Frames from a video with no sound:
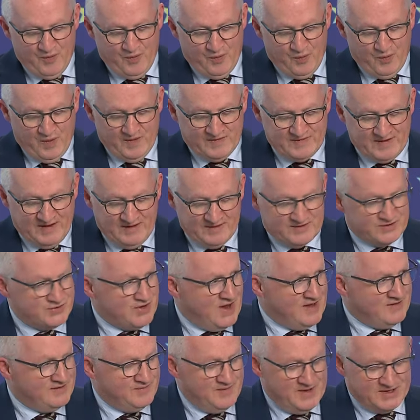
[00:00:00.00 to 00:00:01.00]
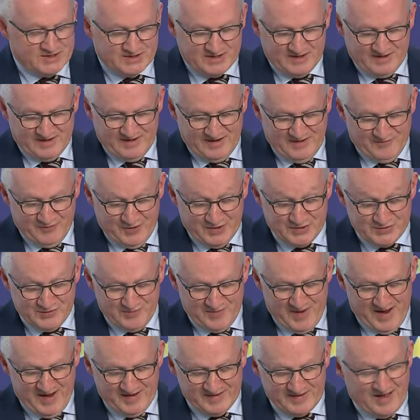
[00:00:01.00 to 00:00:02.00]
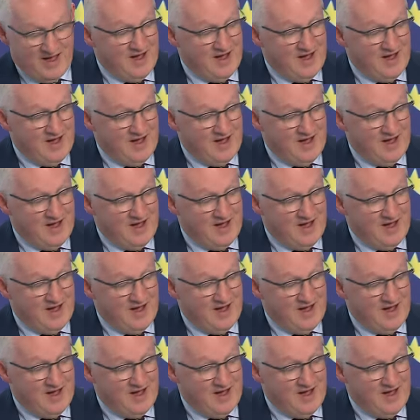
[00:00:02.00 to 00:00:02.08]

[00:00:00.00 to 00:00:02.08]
We've seen transmission which remains